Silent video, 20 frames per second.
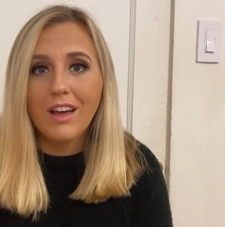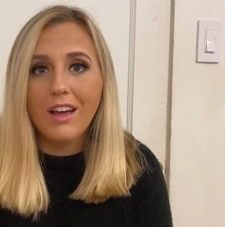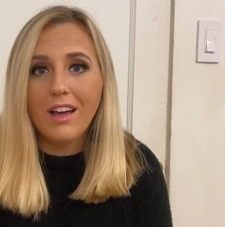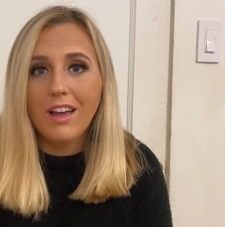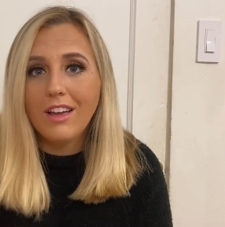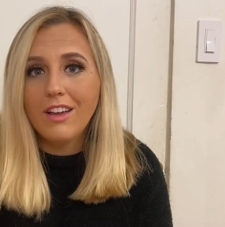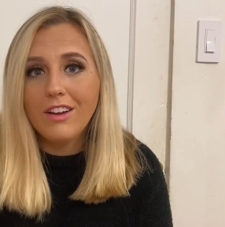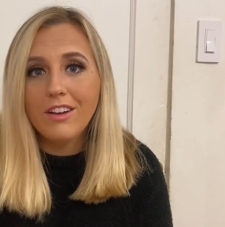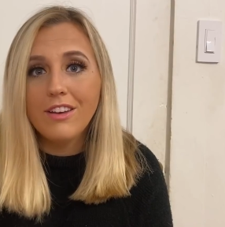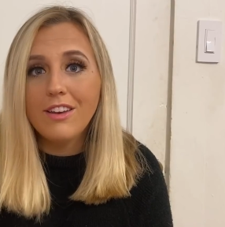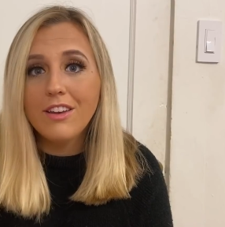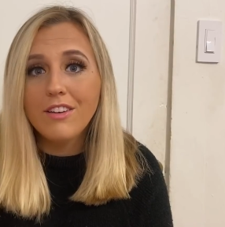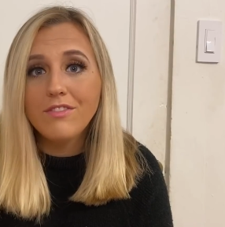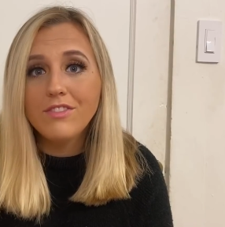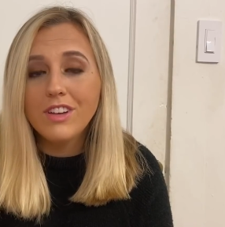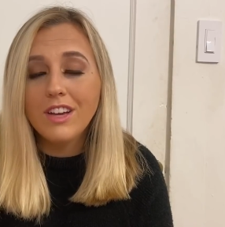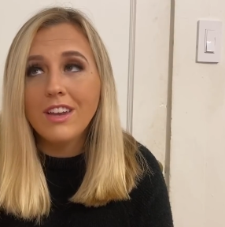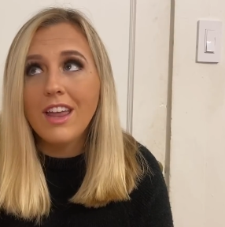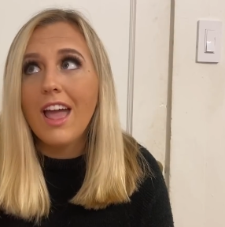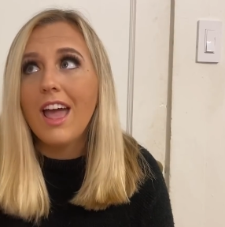I couldn't have
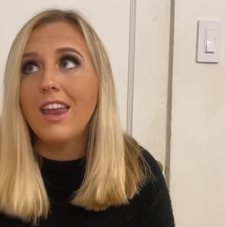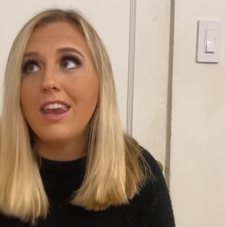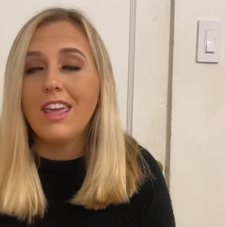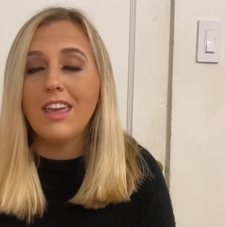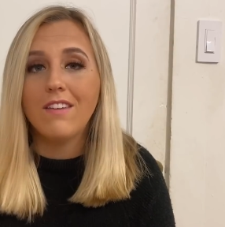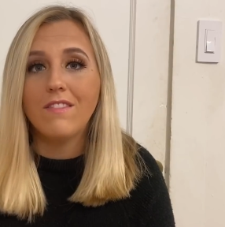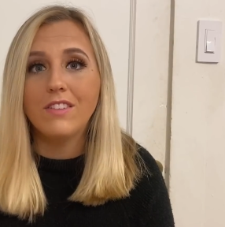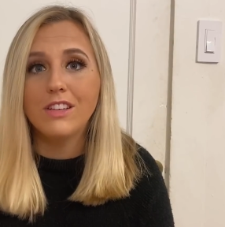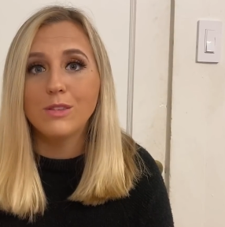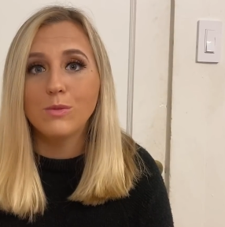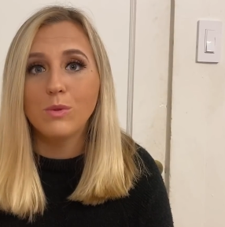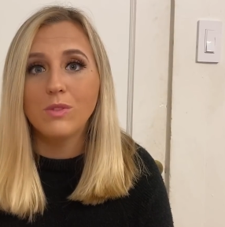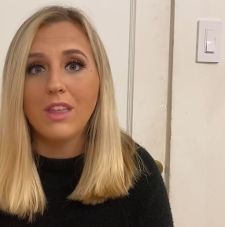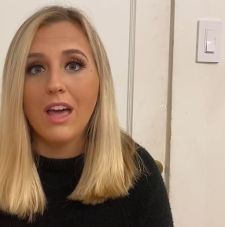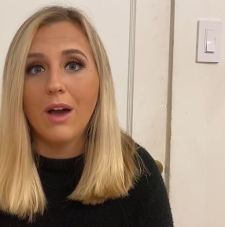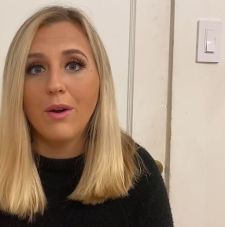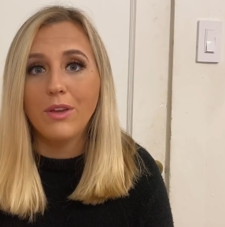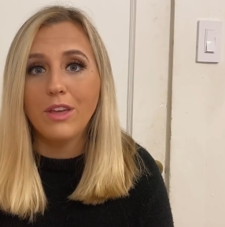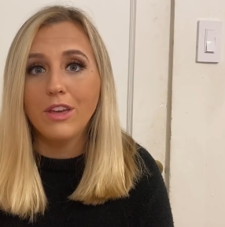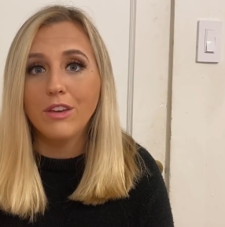done any of this without